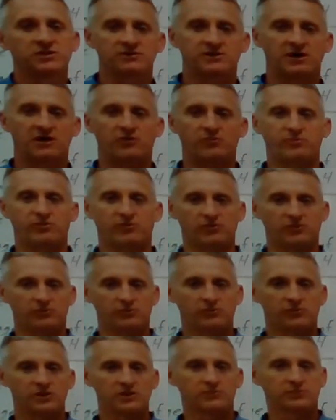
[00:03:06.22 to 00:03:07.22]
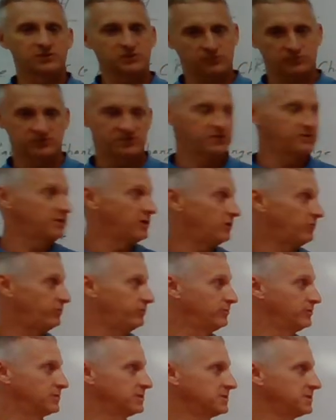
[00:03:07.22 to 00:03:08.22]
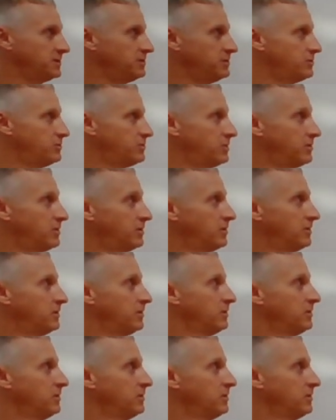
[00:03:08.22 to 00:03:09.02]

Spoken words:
you call point 1, which one you call point 2.